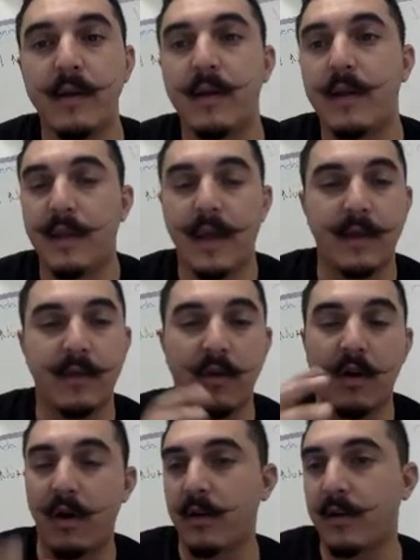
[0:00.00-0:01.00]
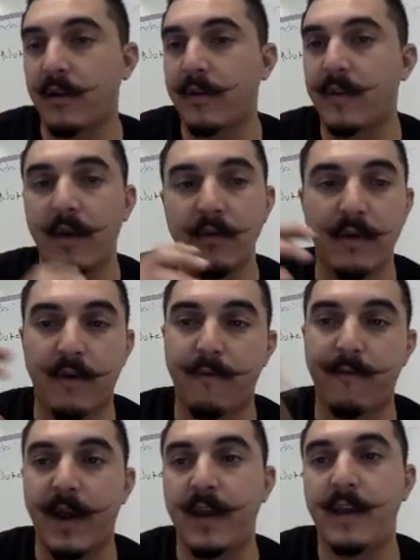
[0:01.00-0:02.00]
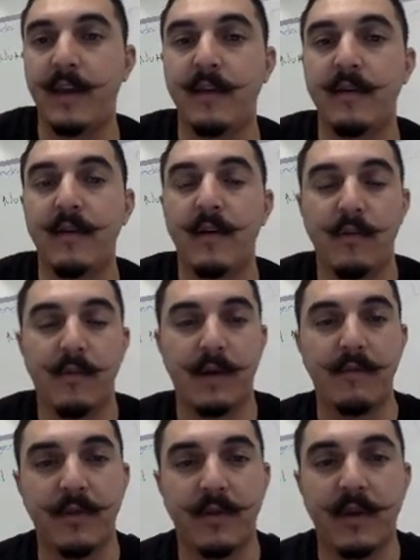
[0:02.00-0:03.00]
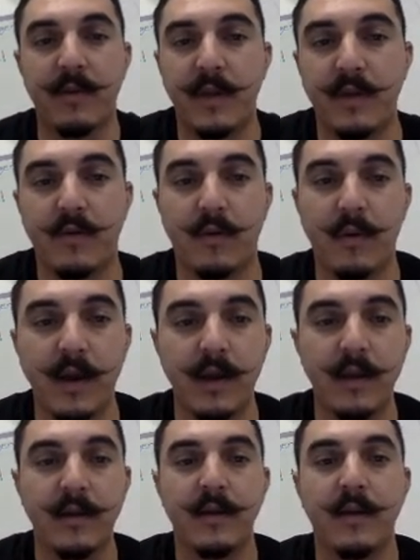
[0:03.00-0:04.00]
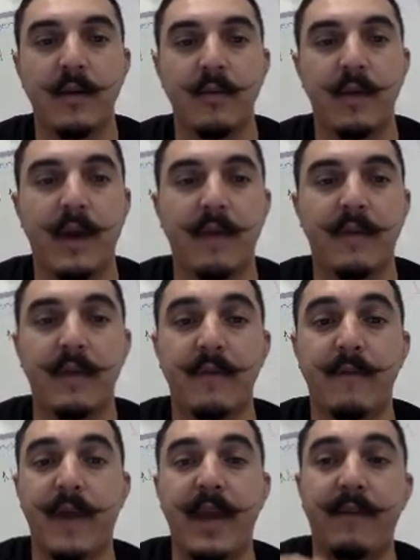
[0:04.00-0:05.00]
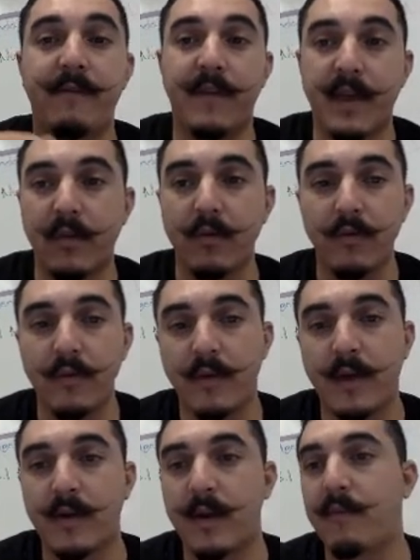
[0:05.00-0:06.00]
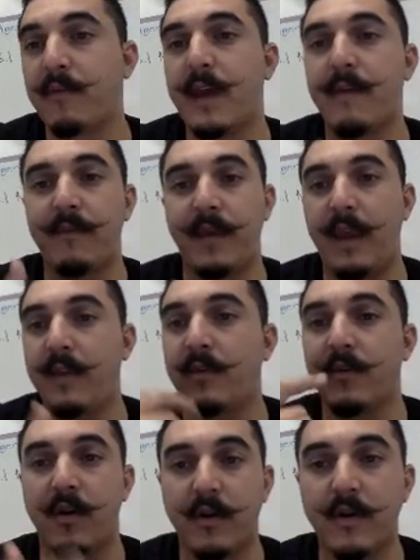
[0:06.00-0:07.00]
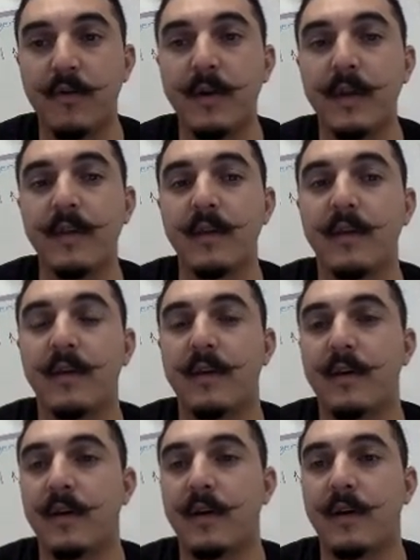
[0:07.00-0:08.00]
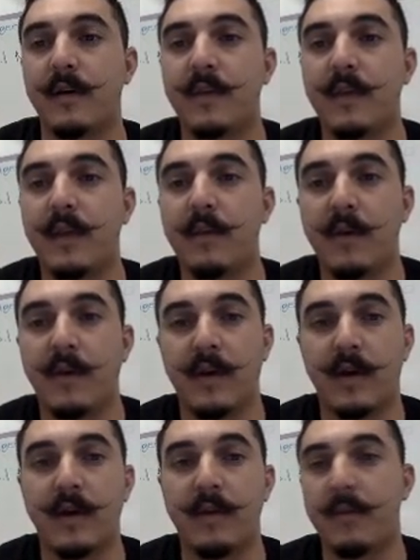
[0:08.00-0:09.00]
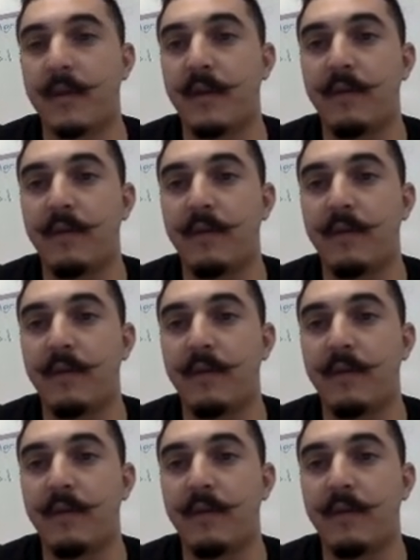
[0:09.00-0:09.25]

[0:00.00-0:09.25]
that has all our cells that are fighting whatever is coming into our body. We have the lymphatic vessels, kind of how we have veins and arteries. Think about blood